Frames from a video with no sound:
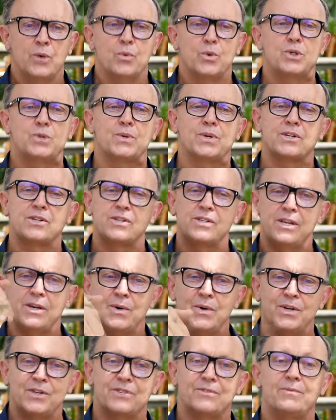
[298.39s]
which was a
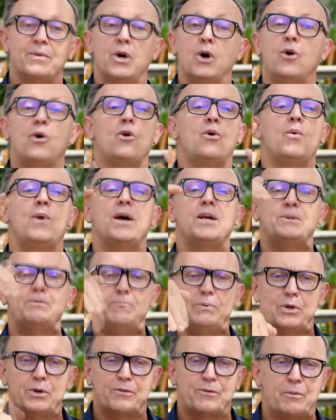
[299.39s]
series of always
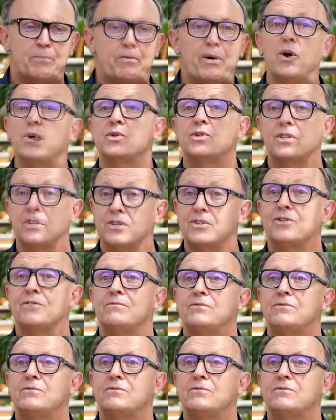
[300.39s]
beautiful posters